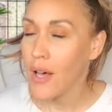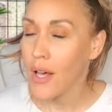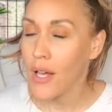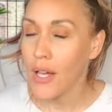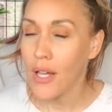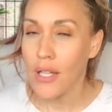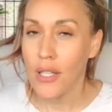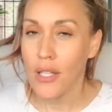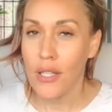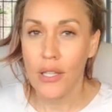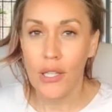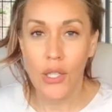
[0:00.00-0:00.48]

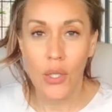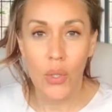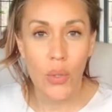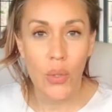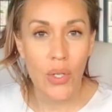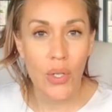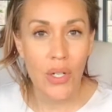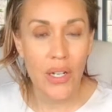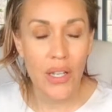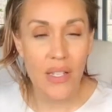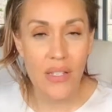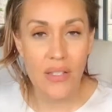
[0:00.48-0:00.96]

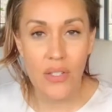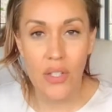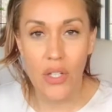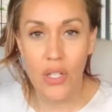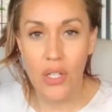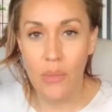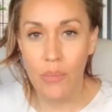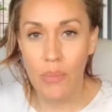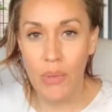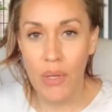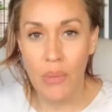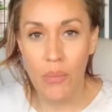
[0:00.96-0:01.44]
Lord, this
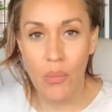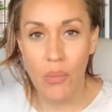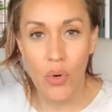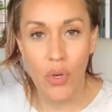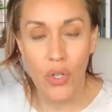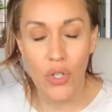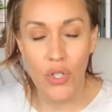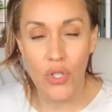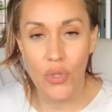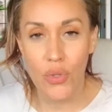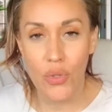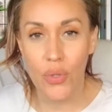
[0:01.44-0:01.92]
couldn't be more
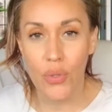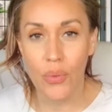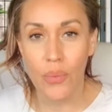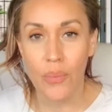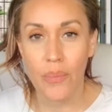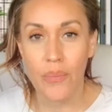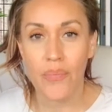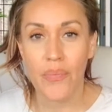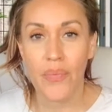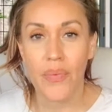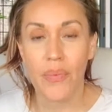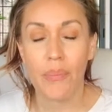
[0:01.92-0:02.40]
true.
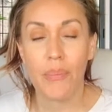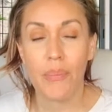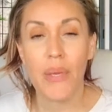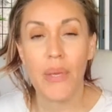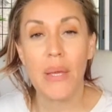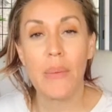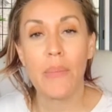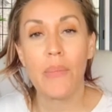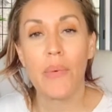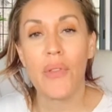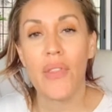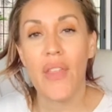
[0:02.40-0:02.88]

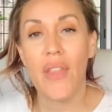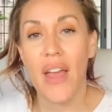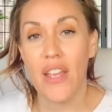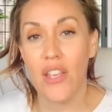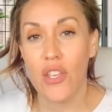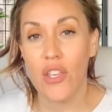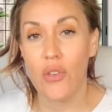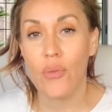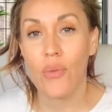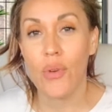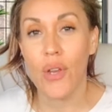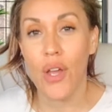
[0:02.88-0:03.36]
People that
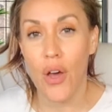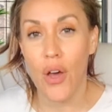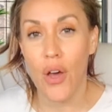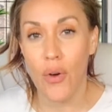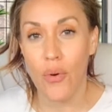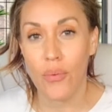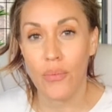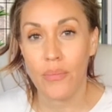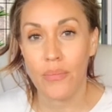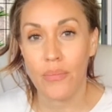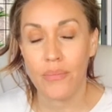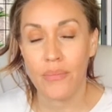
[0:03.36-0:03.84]
you
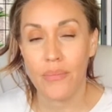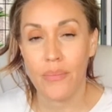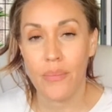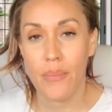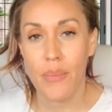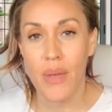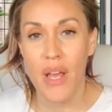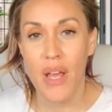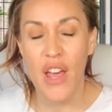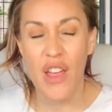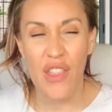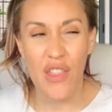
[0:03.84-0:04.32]
know,
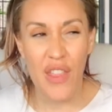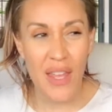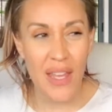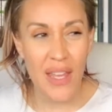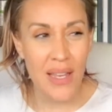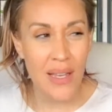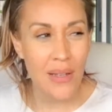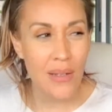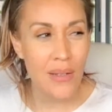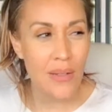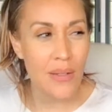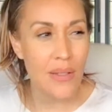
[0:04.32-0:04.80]

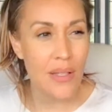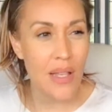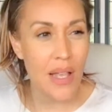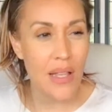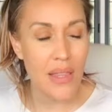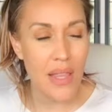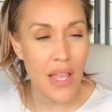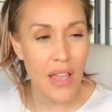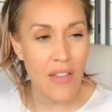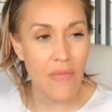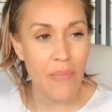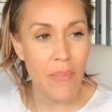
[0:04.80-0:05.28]
things
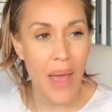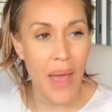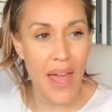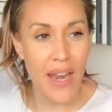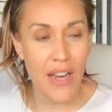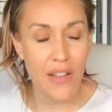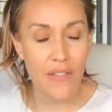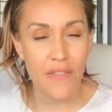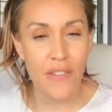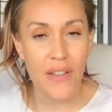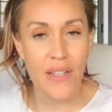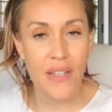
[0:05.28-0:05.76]
that they've
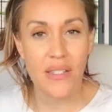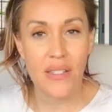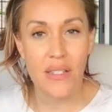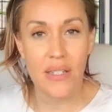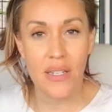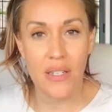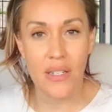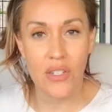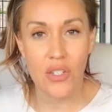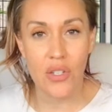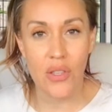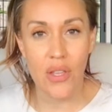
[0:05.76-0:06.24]
manifested
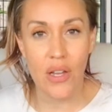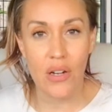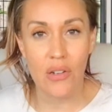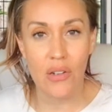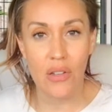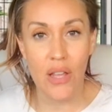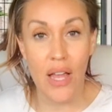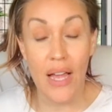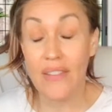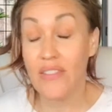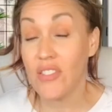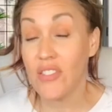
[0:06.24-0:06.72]
into their
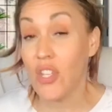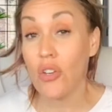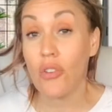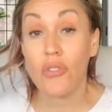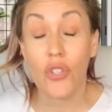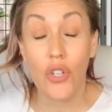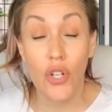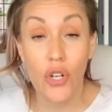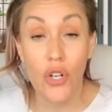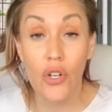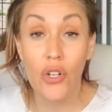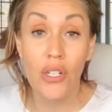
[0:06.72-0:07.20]
lives, their
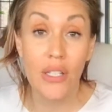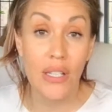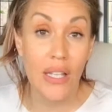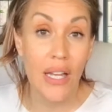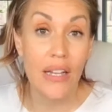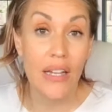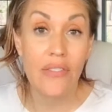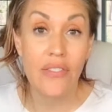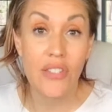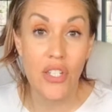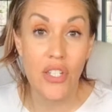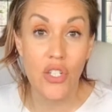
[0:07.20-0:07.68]
current
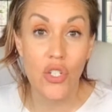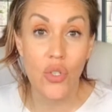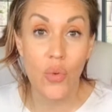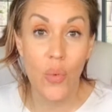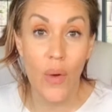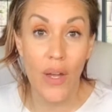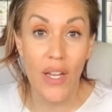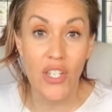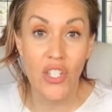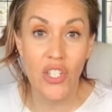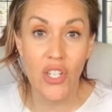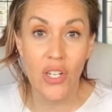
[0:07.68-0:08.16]
life
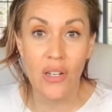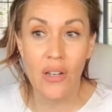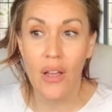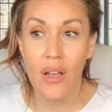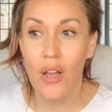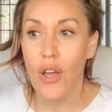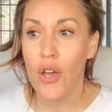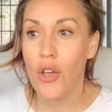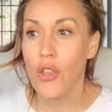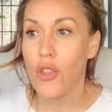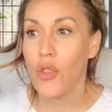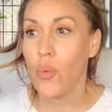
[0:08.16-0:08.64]
situation,
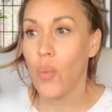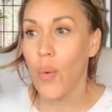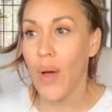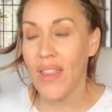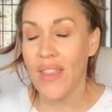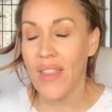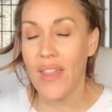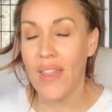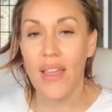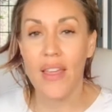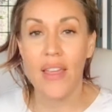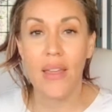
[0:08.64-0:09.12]
the way
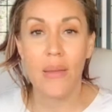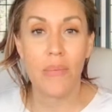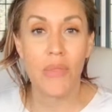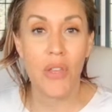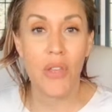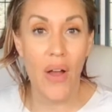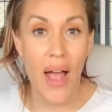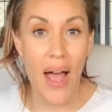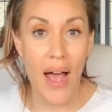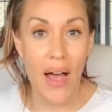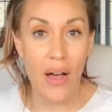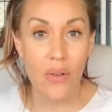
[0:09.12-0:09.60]
they keep
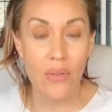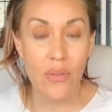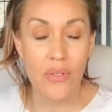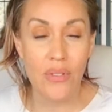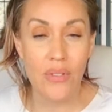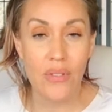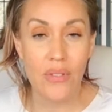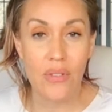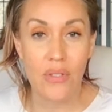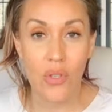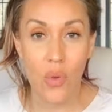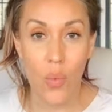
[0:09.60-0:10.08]
their
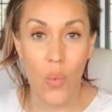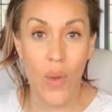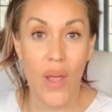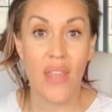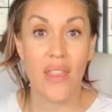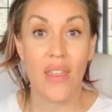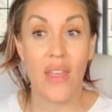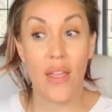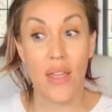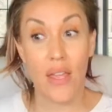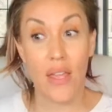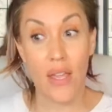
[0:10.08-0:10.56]
house, the way
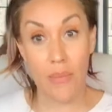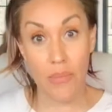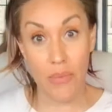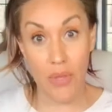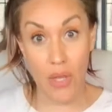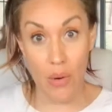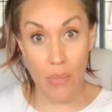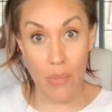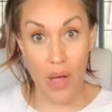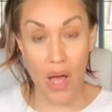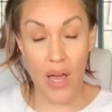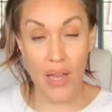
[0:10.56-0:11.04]
they keep
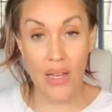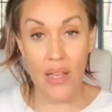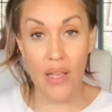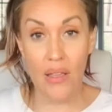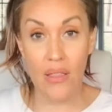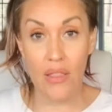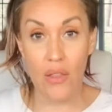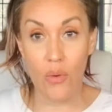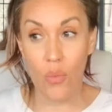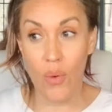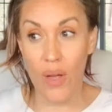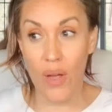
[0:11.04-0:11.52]
their
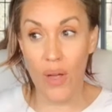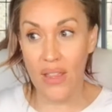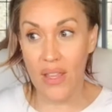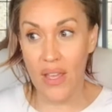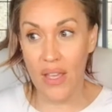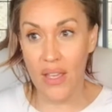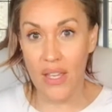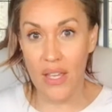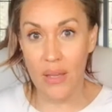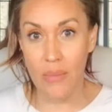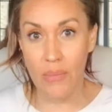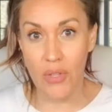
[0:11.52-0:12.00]
body, the way
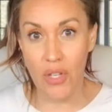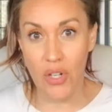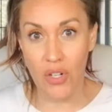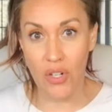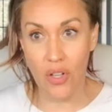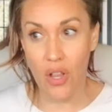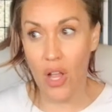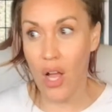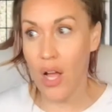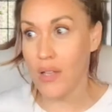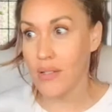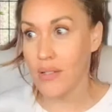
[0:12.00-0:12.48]
they keep their
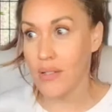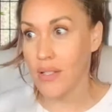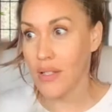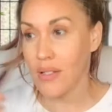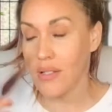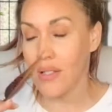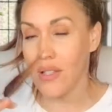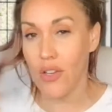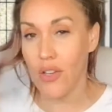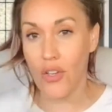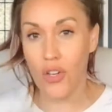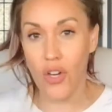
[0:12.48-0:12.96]
closets,
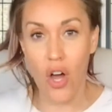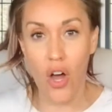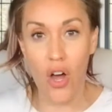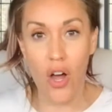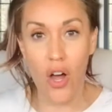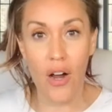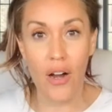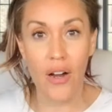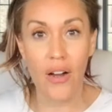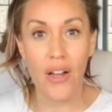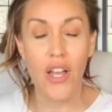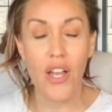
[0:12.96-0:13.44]
their
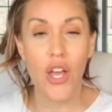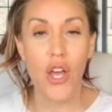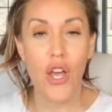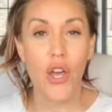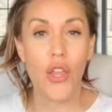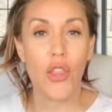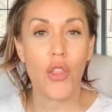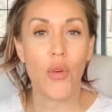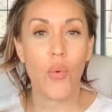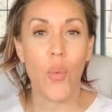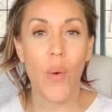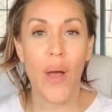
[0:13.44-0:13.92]
car,
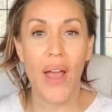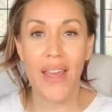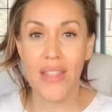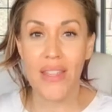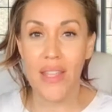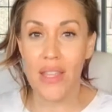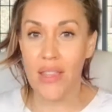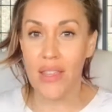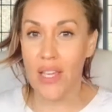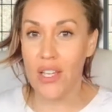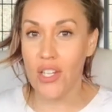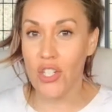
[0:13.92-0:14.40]
the way
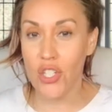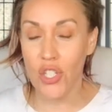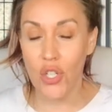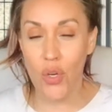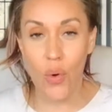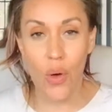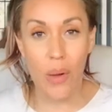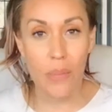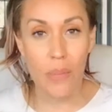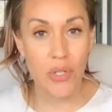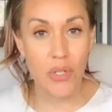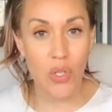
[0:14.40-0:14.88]
that they
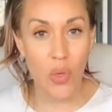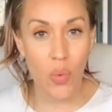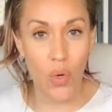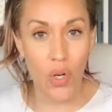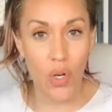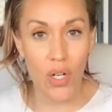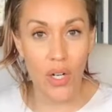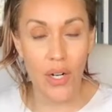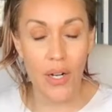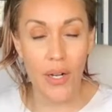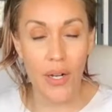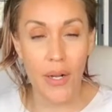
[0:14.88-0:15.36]
show up to
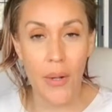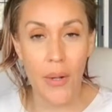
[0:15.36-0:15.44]
work,